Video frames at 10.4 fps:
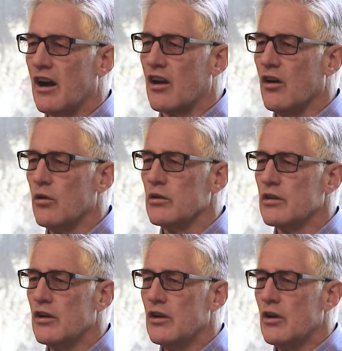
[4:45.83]
On
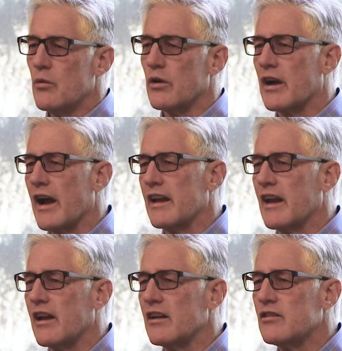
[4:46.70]
gold, we're
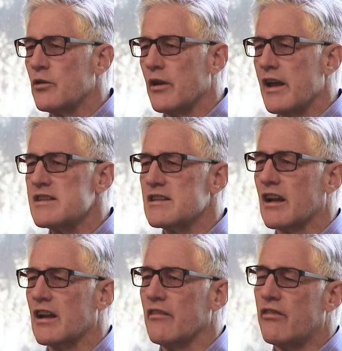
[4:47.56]
guiding to an
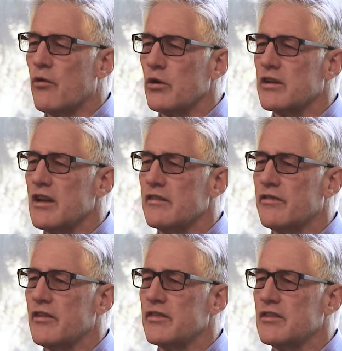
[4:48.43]
AISC of
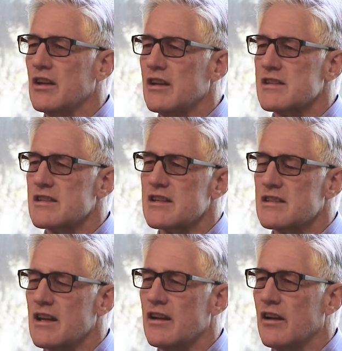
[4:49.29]
$1,450 to
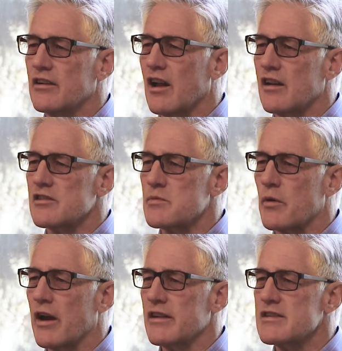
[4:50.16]
$1,600
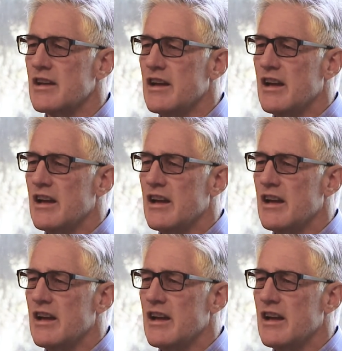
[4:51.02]
per ounce